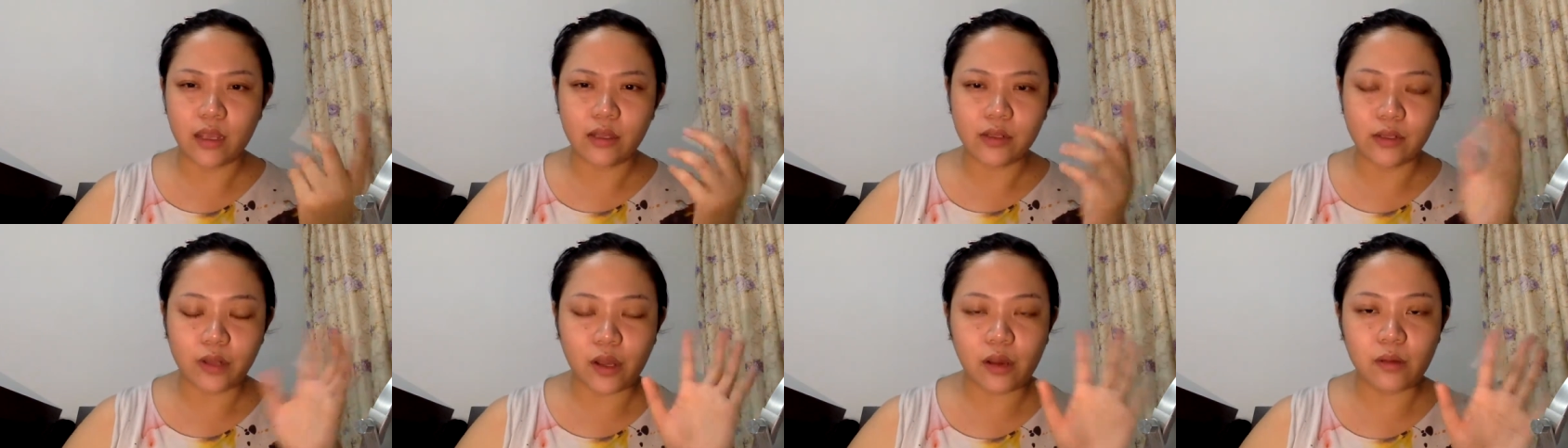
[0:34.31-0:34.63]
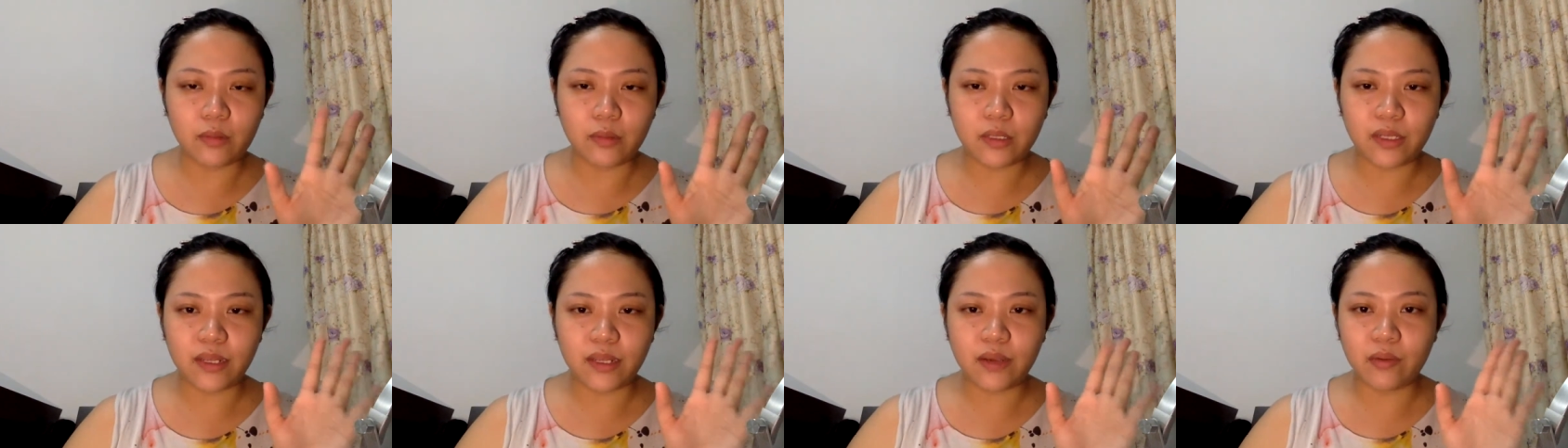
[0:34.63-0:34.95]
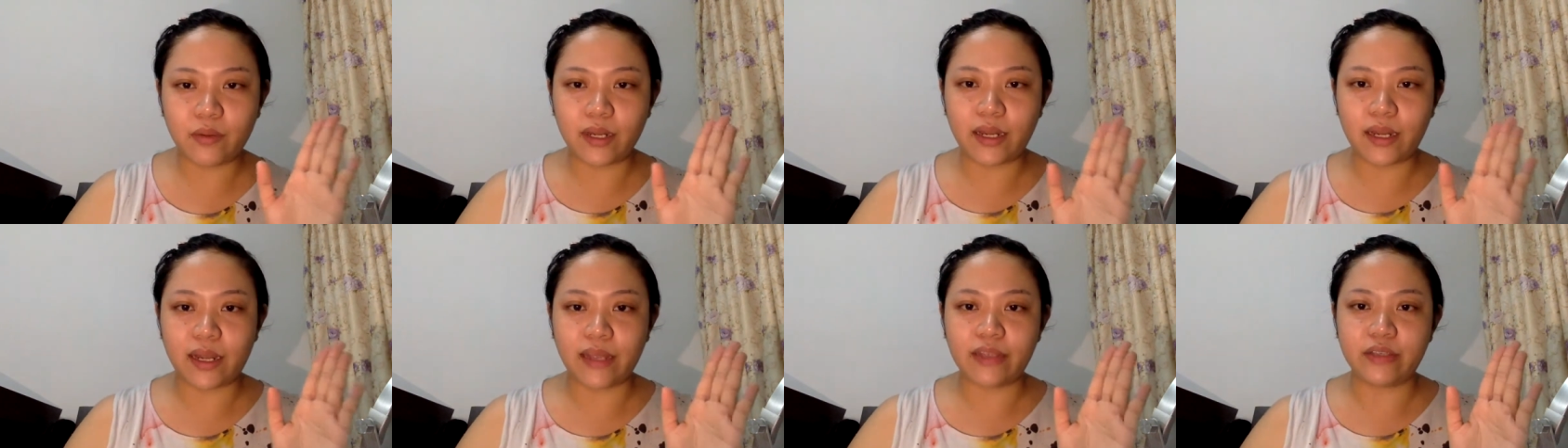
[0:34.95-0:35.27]
Normally,
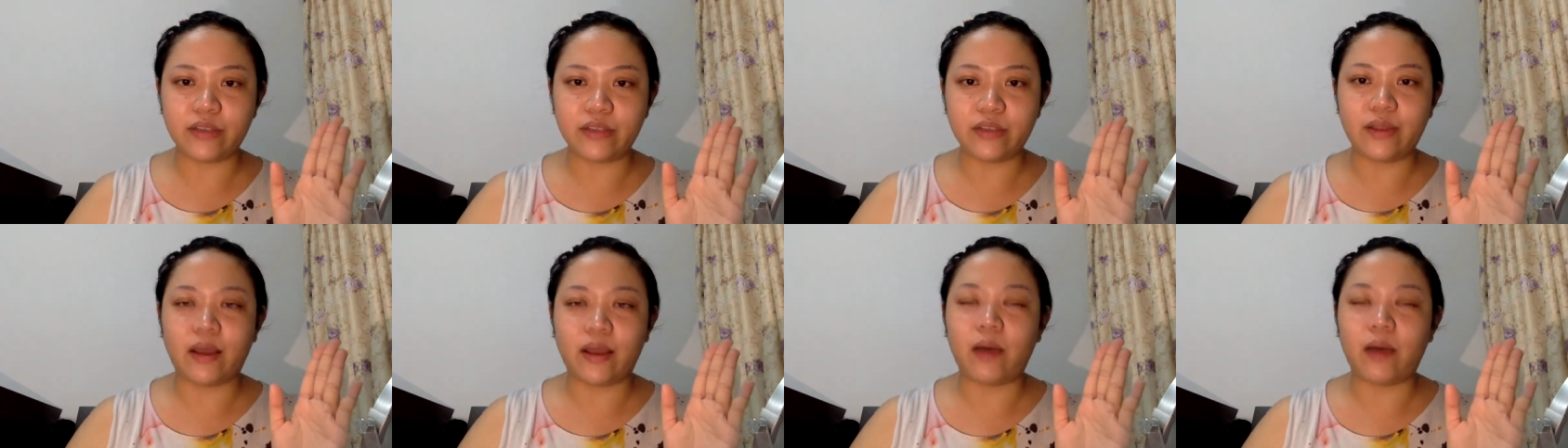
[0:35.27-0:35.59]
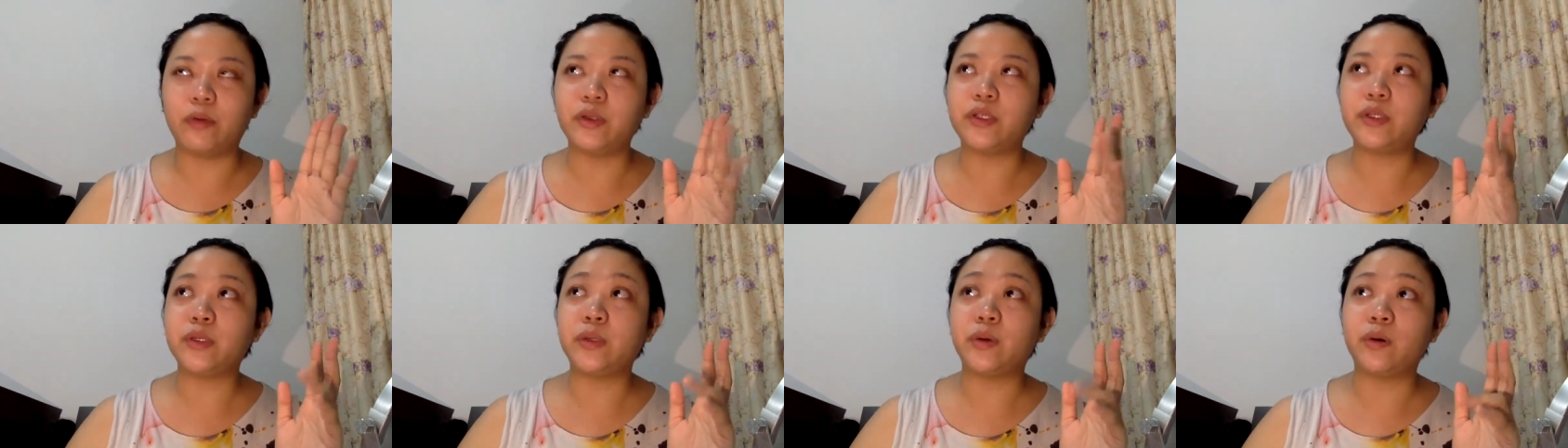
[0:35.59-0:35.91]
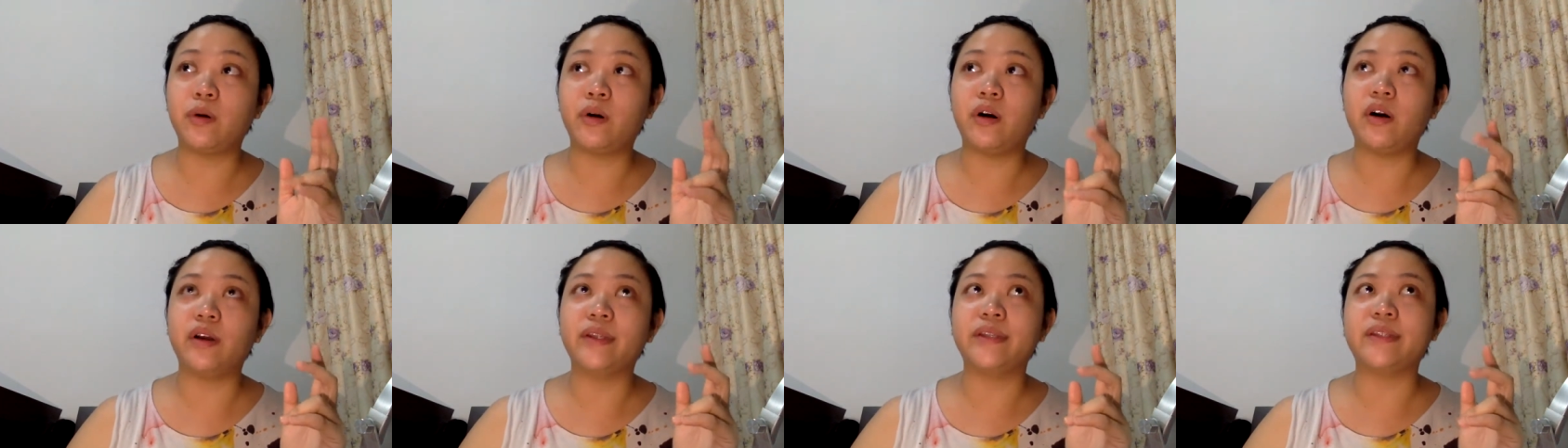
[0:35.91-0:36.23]
what I'll
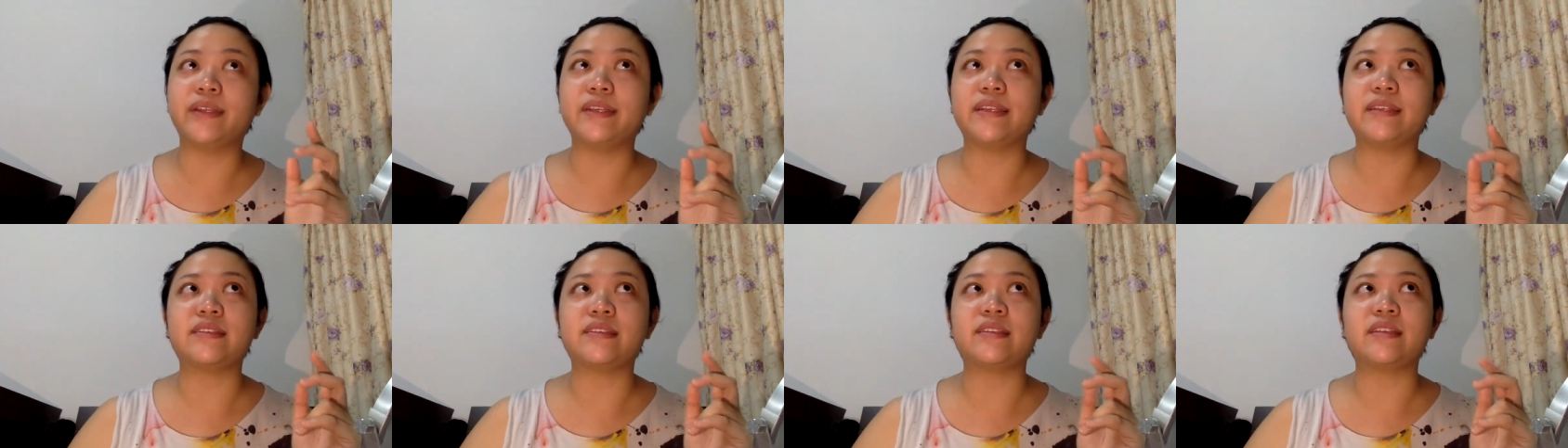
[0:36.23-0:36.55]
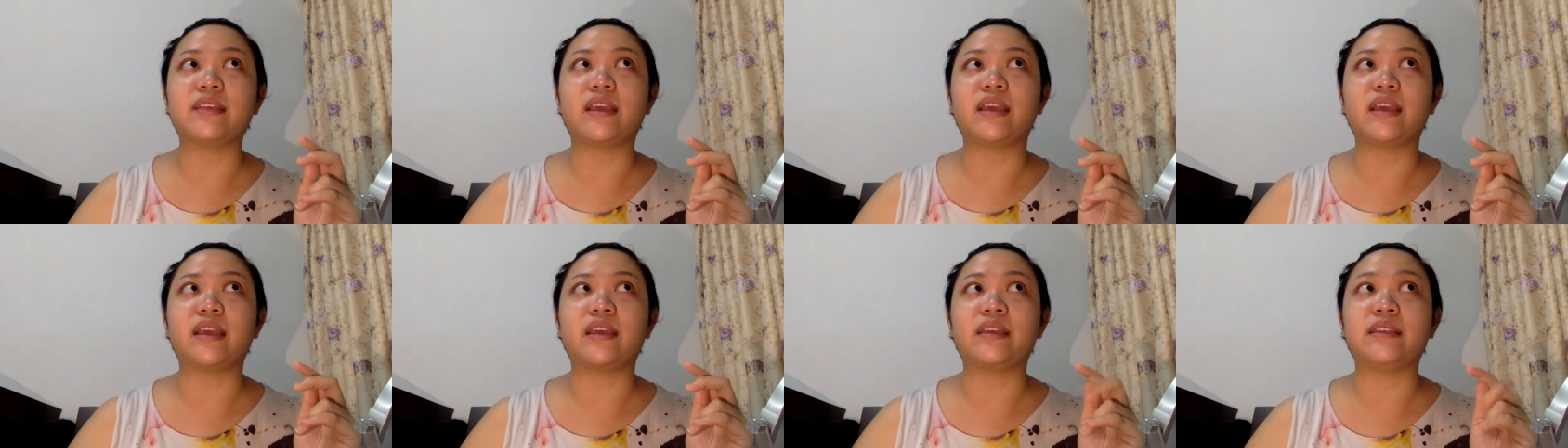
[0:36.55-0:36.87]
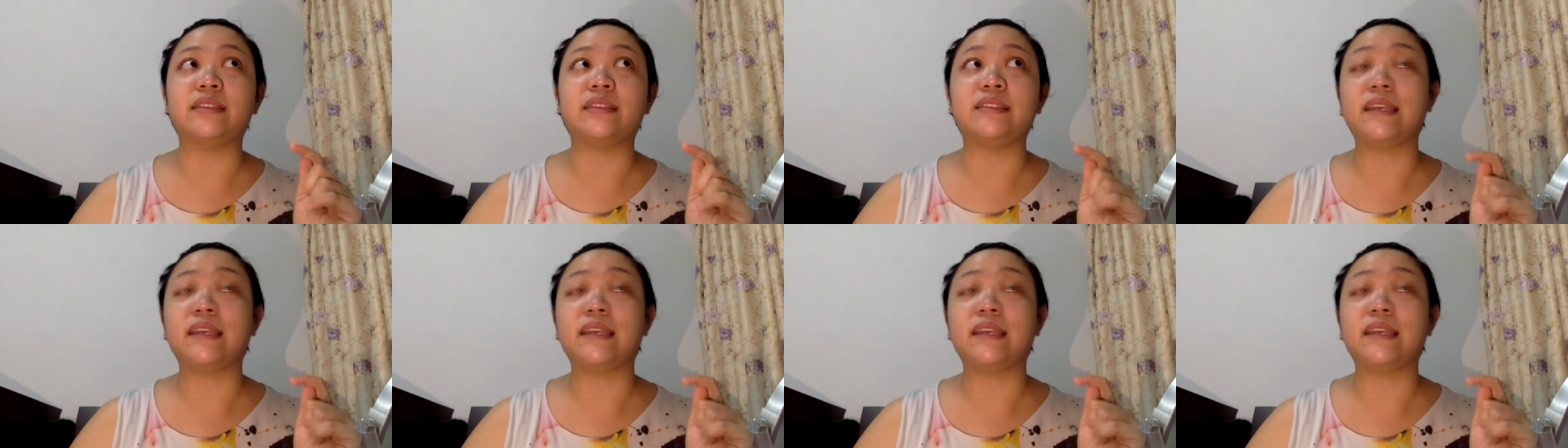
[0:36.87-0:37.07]
throw on is a